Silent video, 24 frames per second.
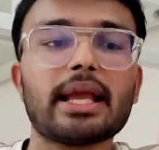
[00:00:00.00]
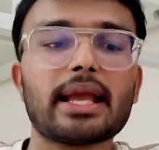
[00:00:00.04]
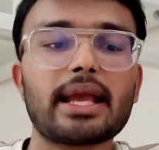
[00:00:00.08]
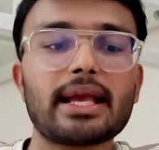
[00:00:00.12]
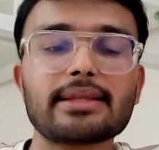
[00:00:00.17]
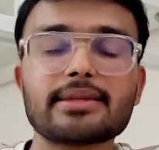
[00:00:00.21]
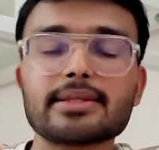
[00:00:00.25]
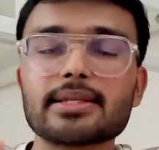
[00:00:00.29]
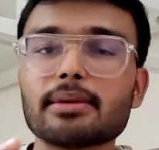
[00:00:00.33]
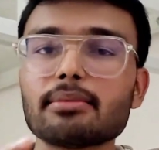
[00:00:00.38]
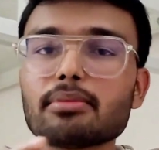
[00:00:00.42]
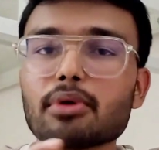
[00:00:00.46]

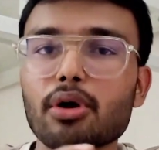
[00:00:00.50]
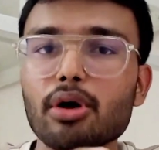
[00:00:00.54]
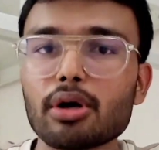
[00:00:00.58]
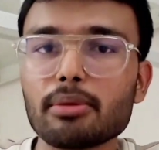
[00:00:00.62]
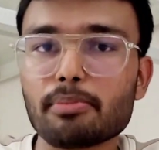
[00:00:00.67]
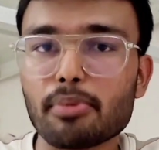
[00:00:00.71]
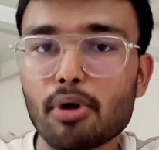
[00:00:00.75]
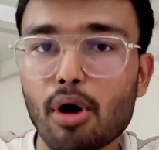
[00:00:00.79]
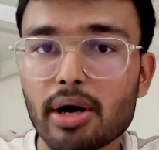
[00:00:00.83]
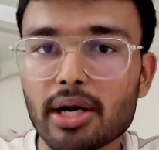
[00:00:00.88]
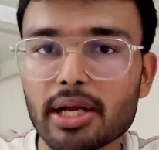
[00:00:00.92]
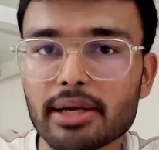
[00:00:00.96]
get some
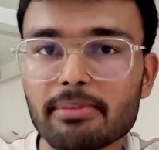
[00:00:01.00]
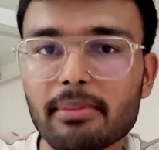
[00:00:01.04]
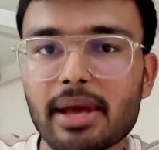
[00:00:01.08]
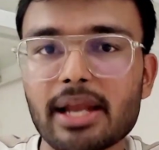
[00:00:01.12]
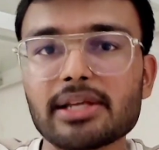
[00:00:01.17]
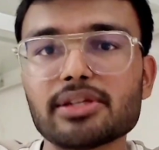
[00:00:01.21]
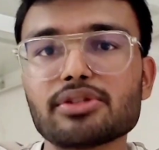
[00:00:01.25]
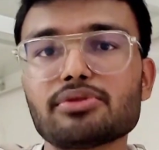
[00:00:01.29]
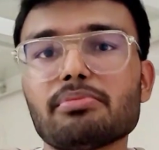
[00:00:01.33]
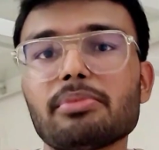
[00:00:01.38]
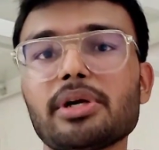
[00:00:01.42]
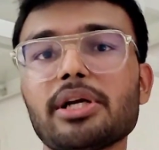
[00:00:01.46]
good product
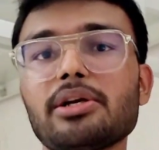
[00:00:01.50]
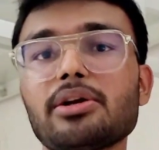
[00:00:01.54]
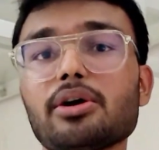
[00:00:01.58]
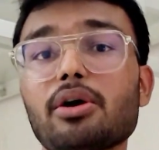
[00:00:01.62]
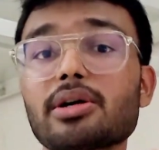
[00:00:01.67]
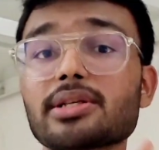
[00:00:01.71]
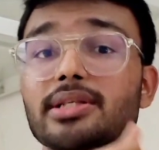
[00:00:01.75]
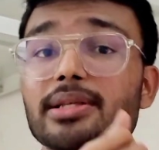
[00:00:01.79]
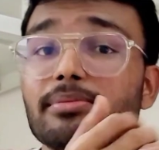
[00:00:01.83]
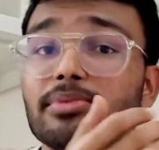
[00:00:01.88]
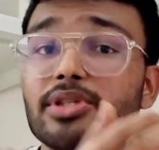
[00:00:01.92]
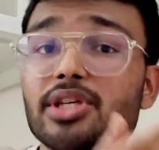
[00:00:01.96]
management
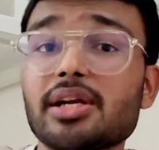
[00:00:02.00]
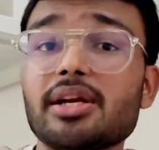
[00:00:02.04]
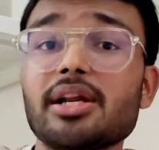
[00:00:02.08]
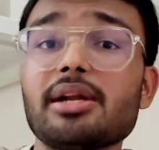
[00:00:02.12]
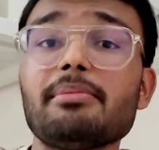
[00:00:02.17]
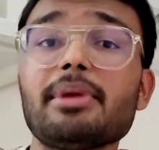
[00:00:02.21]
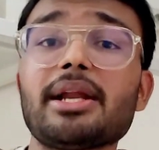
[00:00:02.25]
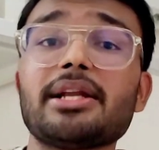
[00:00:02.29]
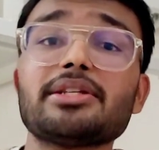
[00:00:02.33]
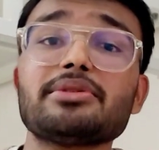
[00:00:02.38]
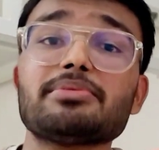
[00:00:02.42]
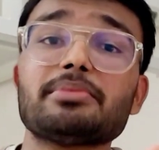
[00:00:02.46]
or some
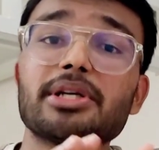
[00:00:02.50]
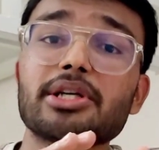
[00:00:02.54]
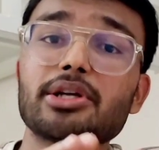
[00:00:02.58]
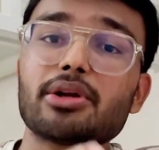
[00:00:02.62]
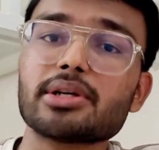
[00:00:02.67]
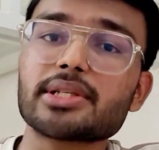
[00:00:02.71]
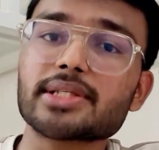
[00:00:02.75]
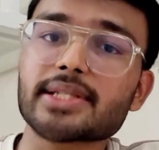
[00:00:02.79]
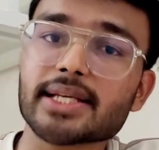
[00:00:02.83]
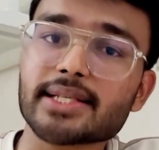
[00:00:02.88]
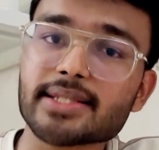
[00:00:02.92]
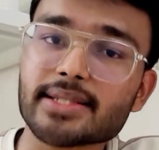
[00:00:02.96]
general management
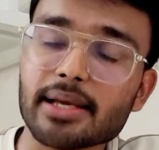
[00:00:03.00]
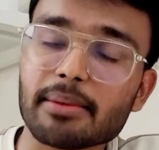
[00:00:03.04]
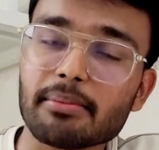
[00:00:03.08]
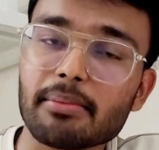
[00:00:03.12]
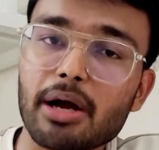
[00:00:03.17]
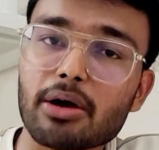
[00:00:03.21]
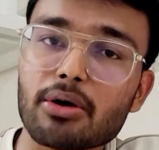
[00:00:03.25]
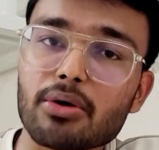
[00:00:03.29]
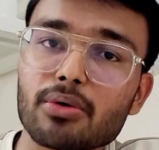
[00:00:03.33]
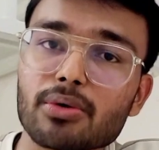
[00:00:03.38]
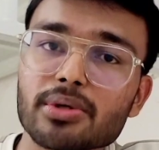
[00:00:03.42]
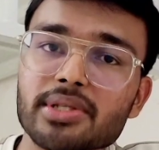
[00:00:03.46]
or Six
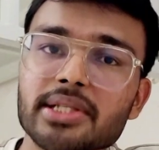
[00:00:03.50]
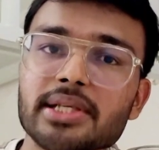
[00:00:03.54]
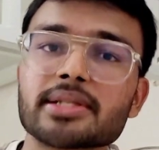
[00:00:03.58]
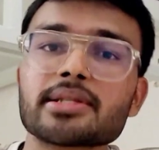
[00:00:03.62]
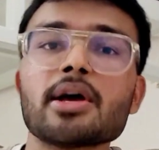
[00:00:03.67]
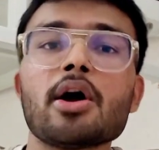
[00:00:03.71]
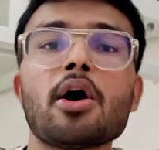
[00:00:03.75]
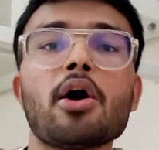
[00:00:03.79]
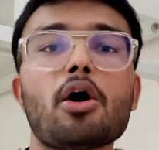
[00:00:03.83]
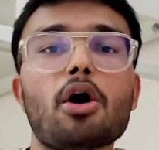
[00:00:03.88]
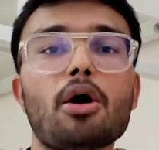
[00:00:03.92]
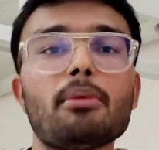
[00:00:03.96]
Sigma
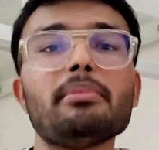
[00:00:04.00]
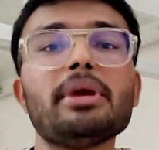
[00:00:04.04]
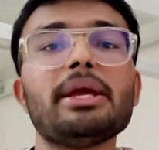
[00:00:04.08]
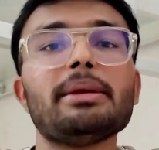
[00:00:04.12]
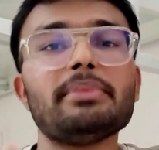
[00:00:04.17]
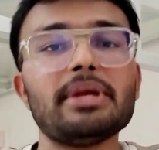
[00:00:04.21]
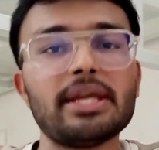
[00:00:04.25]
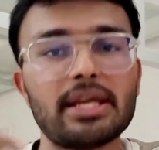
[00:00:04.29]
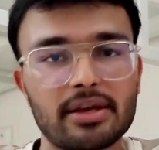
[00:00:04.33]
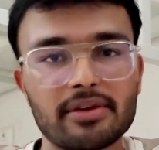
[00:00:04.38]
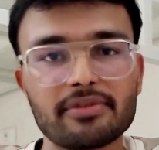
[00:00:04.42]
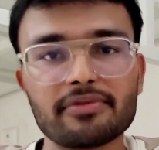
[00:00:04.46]
courses, or
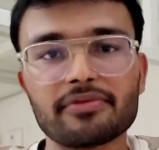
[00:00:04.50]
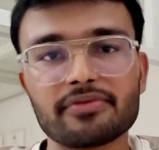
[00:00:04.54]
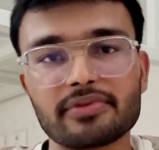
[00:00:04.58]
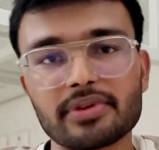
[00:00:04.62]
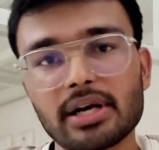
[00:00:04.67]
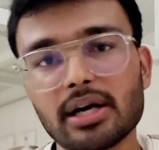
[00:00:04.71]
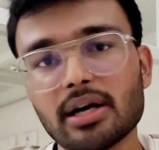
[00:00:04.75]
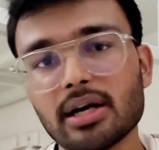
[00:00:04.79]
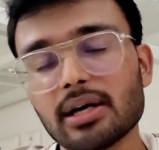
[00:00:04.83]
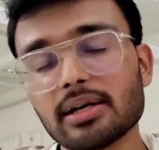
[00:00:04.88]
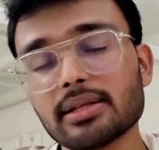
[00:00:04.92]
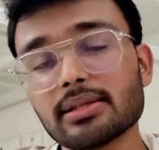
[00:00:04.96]
maybe
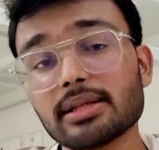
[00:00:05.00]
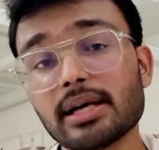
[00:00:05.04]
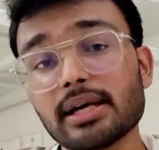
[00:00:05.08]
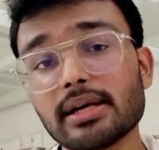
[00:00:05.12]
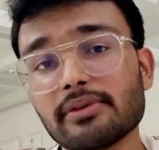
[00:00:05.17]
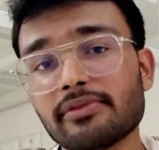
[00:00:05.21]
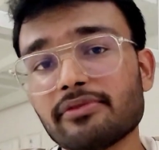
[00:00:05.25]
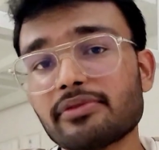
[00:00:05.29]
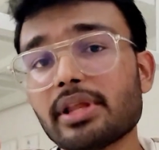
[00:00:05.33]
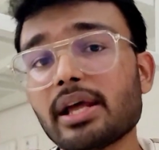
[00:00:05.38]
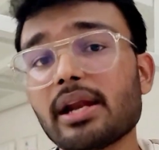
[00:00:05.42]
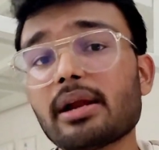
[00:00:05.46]
if
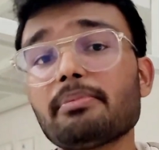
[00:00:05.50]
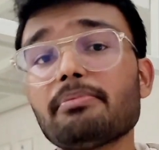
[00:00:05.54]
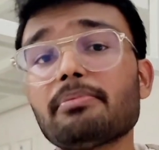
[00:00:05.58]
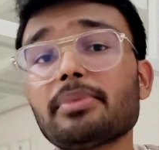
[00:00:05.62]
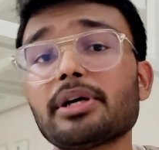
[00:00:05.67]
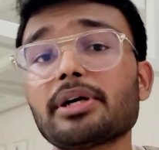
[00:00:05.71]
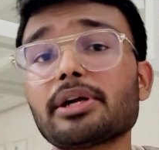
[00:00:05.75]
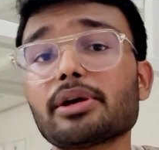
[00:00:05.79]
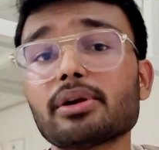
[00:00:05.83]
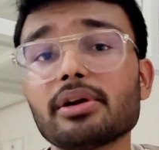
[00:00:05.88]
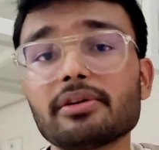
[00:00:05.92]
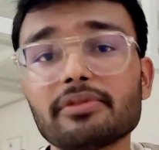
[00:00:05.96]
there are
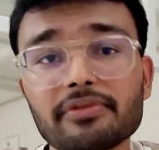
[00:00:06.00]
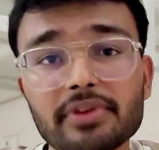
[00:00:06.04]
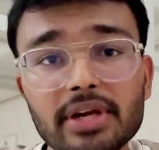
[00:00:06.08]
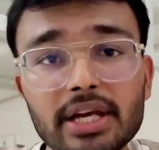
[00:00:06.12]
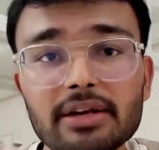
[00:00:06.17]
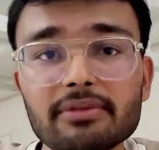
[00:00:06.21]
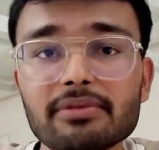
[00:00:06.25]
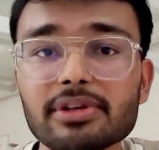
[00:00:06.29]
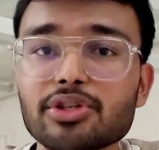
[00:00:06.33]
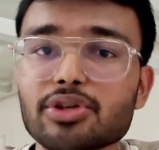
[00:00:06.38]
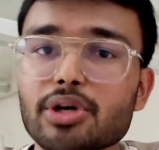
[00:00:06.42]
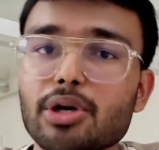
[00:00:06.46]
particular
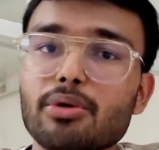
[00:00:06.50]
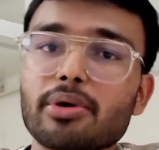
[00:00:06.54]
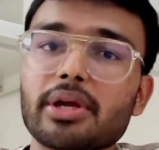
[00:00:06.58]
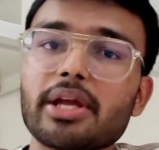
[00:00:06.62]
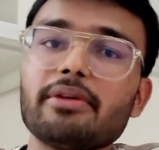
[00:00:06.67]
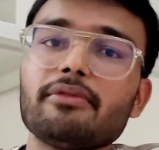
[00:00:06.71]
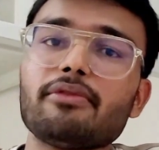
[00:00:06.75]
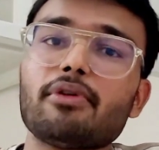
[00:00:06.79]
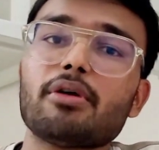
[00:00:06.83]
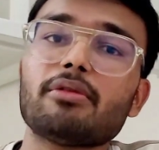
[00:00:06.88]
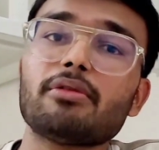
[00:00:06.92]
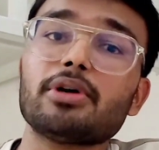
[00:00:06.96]
field which you're
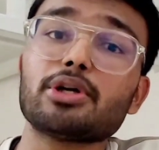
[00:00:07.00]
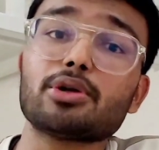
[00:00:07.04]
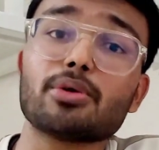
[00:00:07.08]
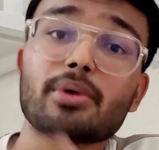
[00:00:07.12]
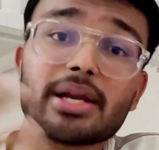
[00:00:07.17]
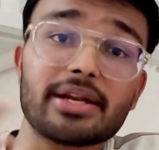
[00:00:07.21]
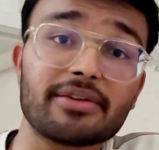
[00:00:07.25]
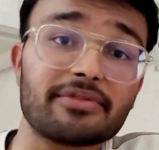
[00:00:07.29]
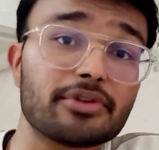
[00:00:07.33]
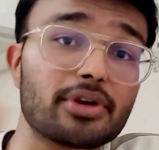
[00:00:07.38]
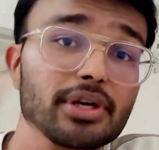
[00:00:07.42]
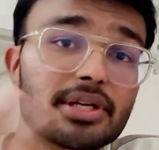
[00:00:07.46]
looking forward
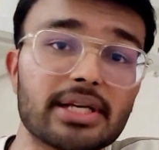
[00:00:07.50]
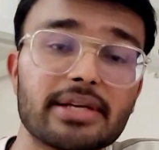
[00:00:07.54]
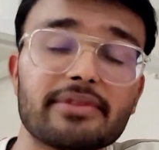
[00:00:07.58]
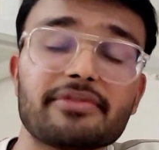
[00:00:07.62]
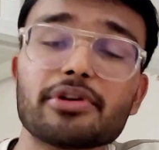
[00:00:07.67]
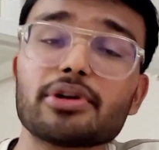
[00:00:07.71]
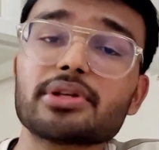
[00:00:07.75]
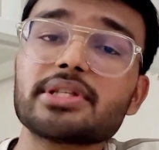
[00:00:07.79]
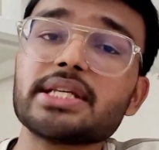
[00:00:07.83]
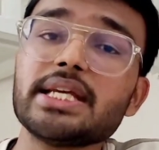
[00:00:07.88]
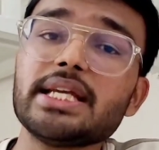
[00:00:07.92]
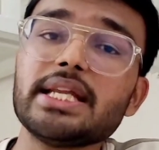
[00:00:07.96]
to, and
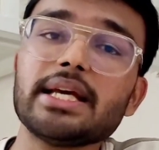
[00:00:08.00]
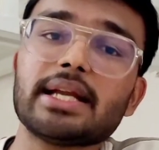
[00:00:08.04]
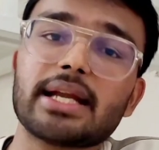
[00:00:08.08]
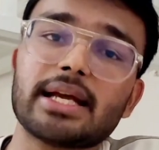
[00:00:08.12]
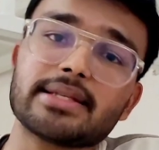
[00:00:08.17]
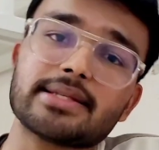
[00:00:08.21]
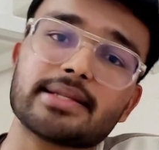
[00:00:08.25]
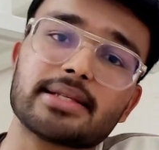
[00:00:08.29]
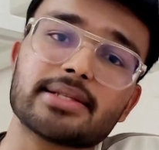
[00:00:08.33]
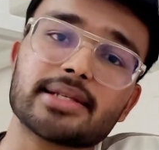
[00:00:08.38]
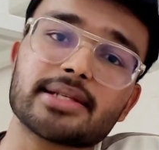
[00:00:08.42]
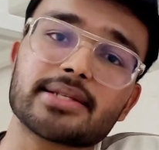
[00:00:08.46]
if your senior
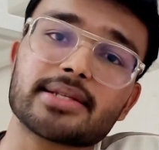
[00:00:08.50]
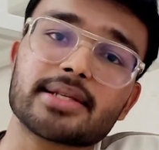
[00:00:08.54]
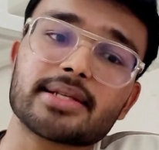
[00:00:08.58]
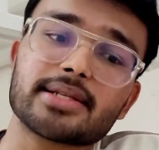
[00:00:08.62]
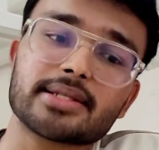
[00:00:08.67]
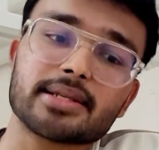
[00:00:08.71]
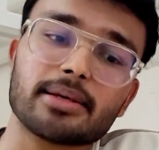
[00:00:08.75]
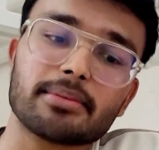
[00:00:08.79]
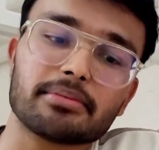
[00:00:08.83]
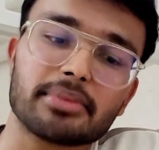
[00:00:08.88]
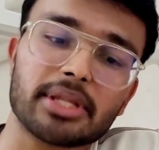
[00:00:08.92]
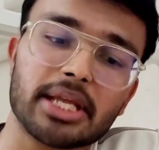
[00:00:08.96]
has
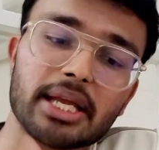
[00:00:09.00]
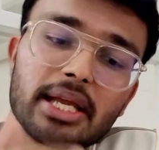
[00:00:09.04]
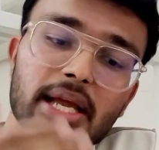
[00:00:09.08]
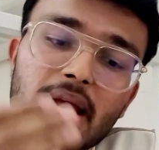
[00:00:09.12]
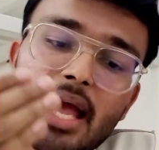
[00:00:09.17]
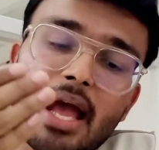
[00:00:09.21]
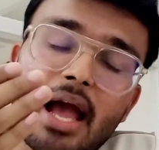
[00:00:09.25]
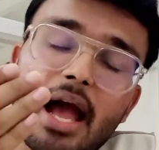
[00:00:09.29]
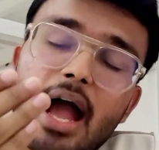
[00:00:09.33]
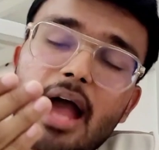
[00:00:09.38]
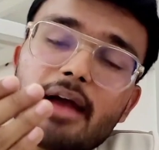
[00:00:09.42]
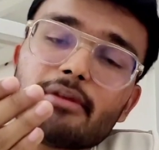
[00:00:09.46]
suggested something,
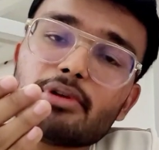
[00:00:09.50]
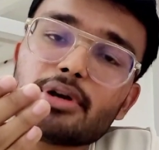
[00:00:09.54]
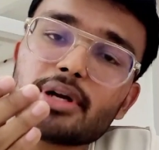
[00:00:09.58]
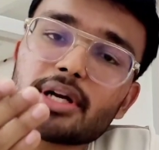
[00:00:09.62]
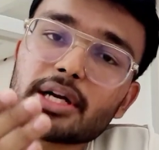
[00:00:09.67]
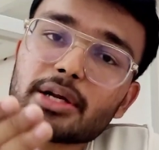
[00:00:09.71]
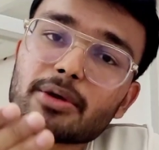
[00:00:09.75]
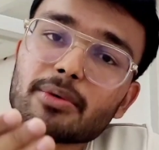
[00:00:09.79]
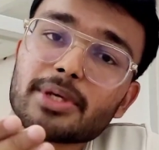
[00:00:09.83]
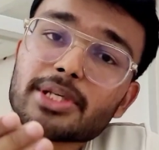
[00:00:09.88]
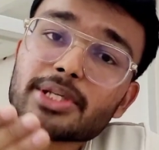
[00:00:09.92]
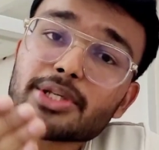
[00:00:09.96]
I would
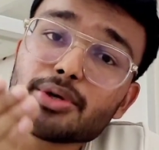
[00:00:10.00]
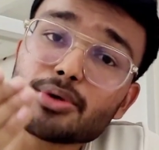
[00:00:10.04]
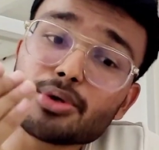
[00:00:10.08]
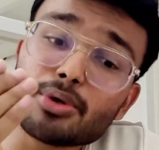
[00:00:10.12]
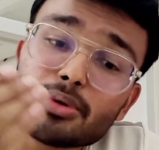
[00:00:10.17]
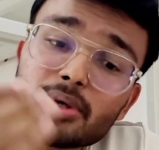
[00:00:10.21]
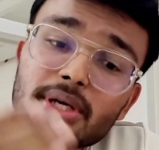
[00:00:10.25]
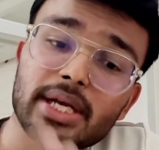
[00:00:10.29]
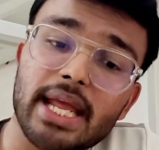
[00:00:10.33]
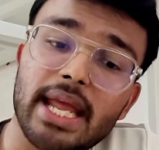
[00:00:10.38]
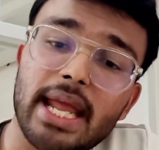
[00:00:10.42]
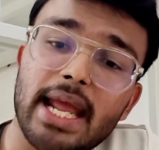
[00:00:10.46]
request you
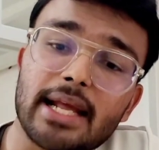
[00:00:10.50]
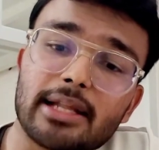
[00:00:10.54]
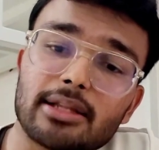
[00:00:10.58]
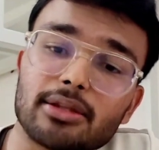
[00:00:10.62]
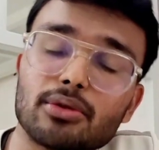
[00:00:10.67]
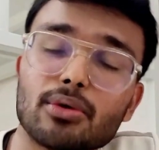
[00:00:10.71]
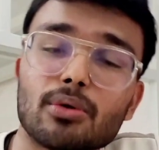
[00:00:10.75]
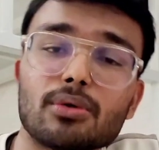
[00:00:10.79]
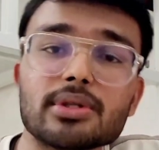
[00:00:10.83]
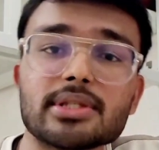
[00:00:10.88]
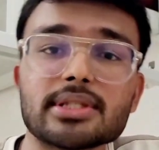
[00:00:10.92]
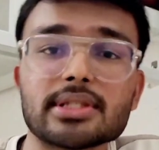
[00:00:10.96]
to
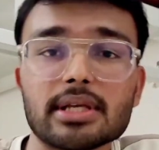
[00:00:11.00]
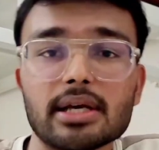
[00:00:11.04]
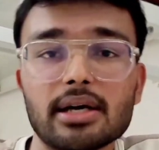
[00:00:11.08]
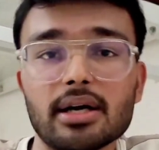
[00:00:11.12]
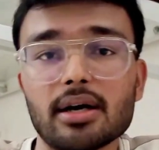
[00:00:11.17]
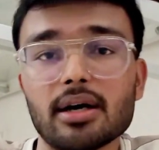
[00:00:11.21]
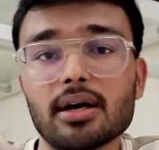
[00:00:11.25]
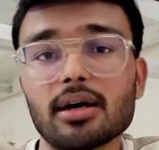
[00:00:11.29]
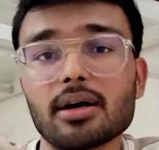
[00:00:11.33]
take those